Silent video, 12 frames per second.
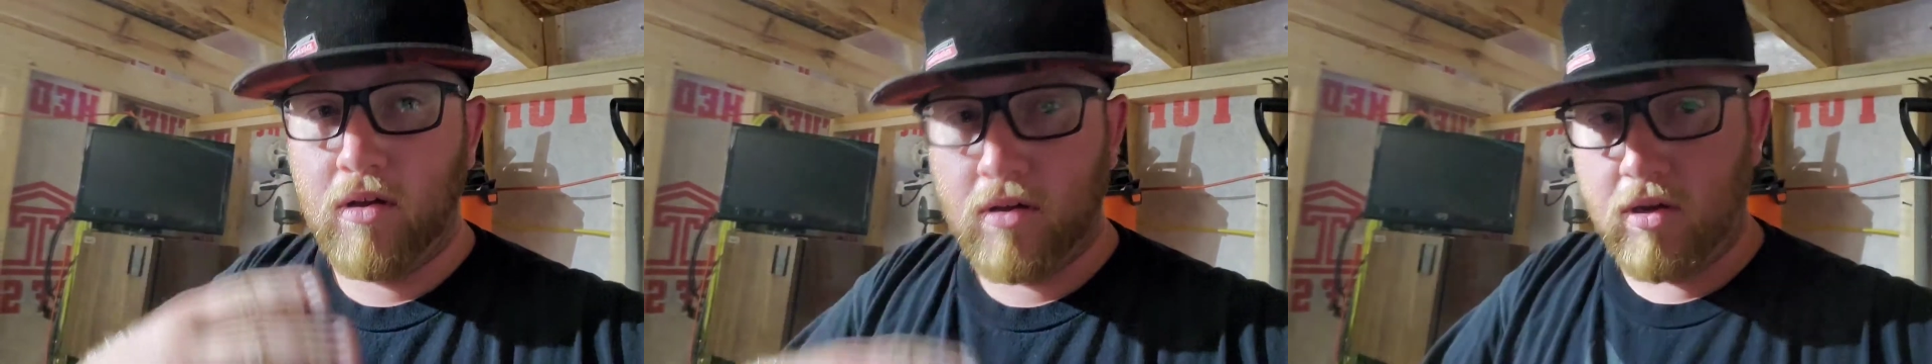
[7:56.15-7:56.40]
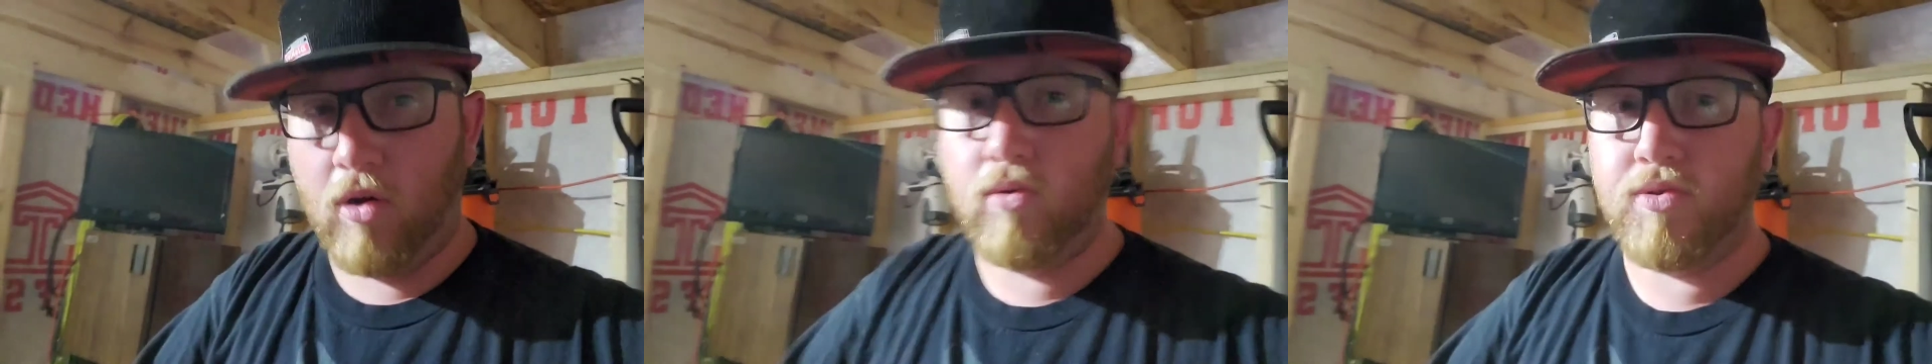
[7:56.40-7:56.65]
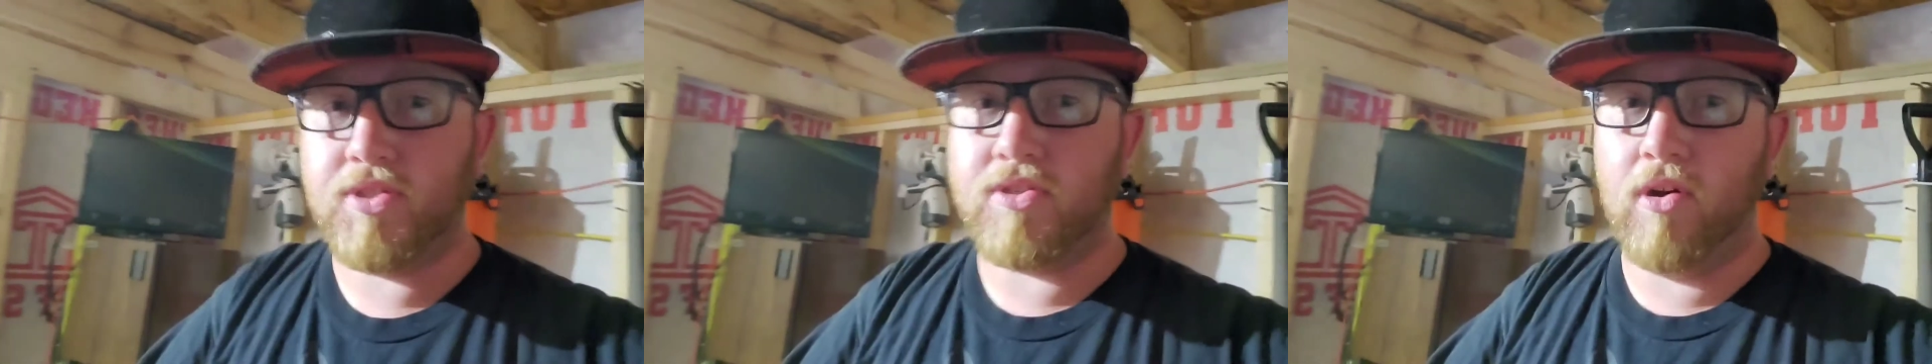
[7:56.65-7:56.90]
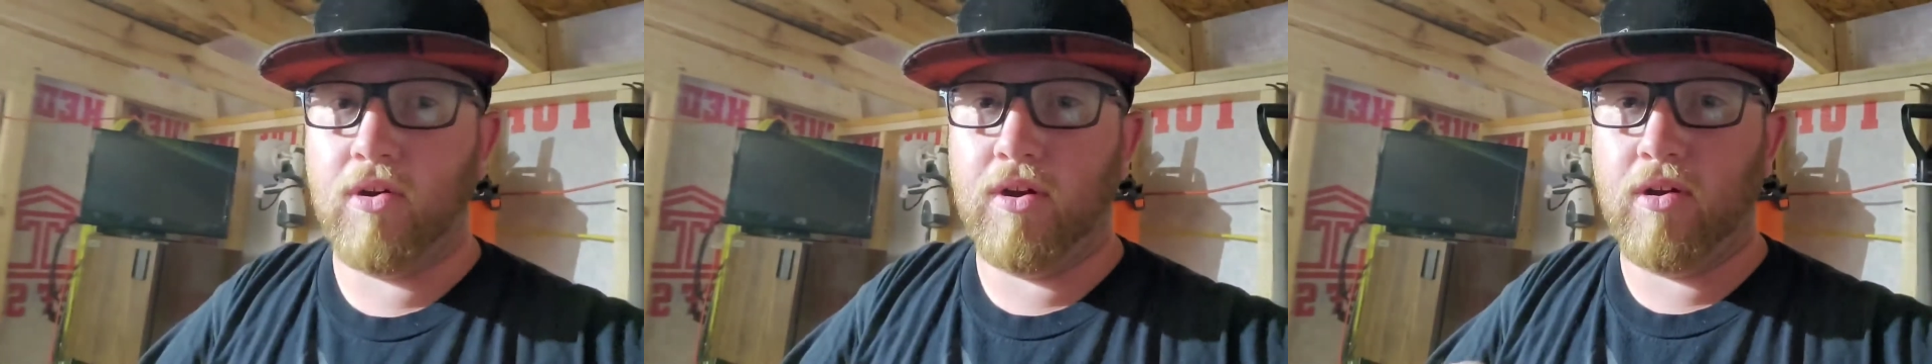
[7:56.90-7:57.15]
cold
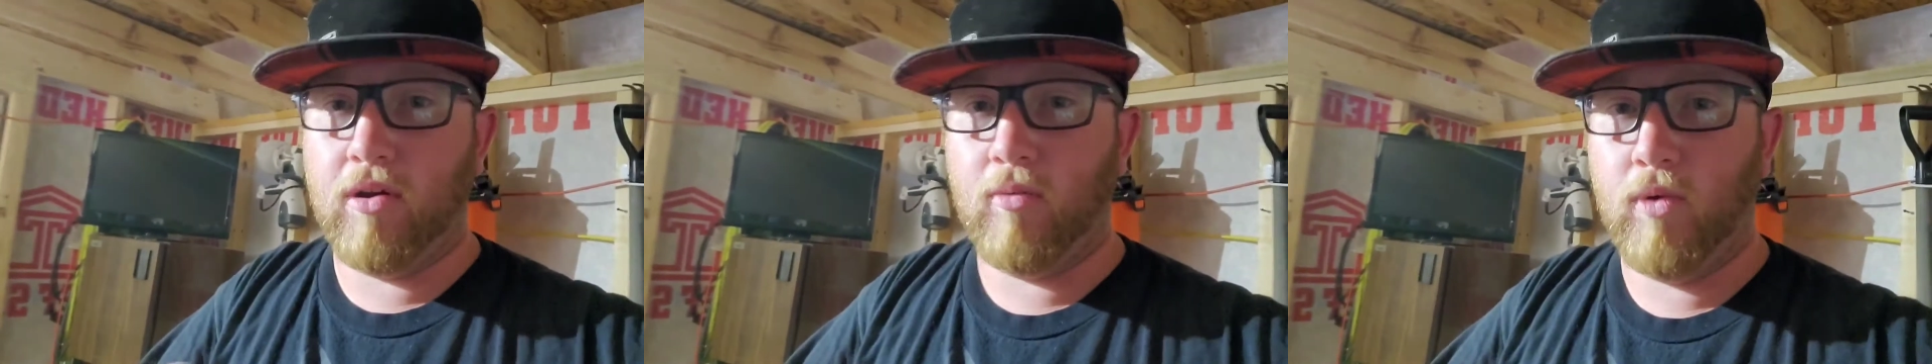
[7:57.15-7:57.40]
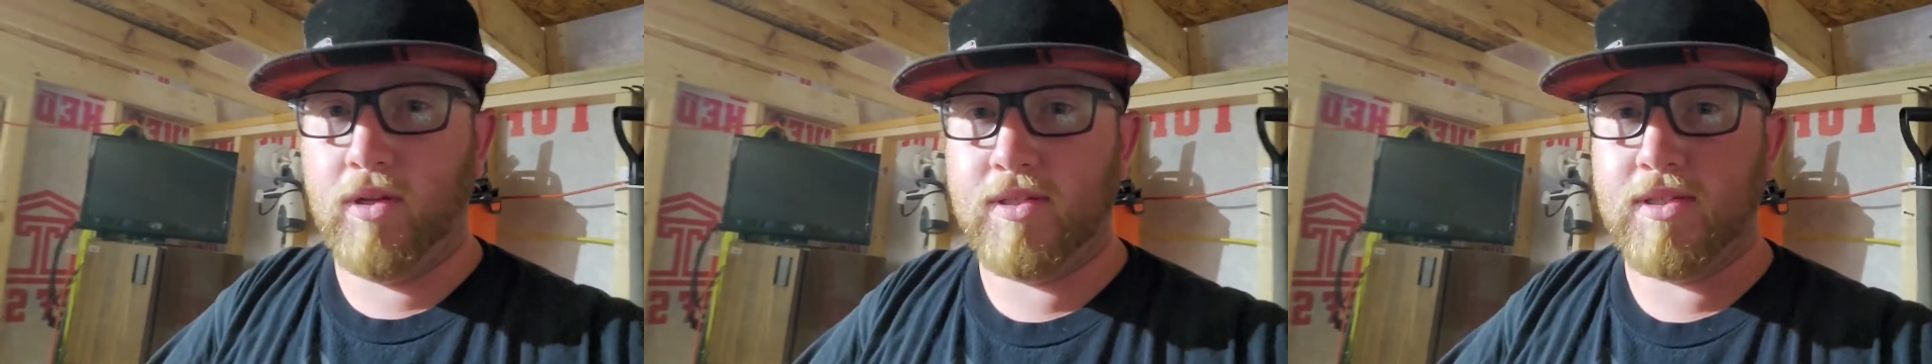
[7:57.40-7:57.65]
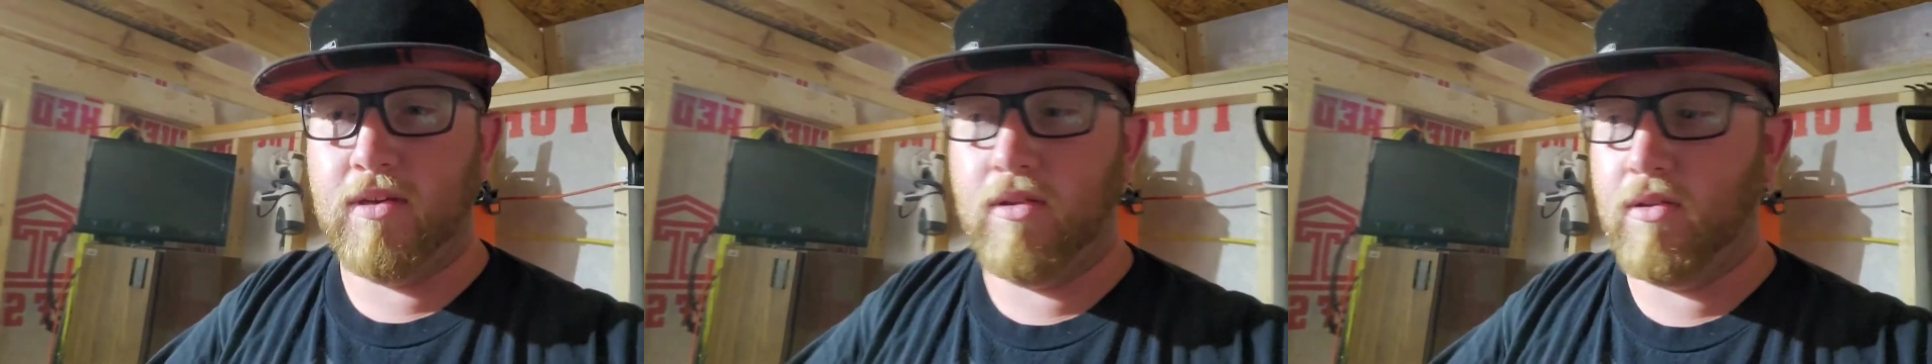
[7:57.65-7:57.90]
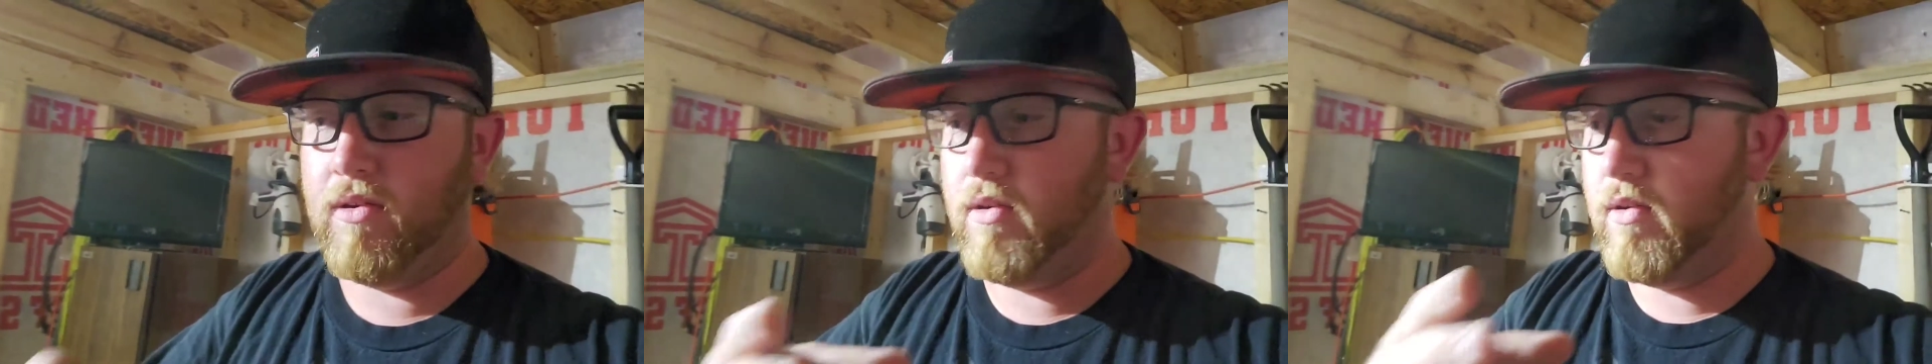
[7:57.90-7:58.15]
started on one
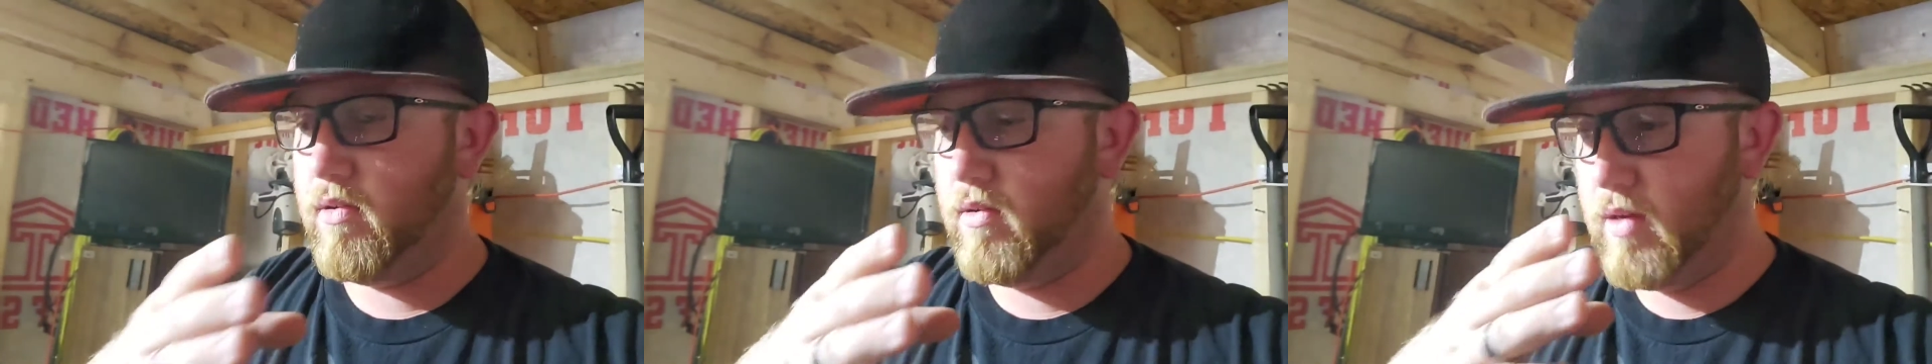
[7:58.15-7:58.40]
cylinder,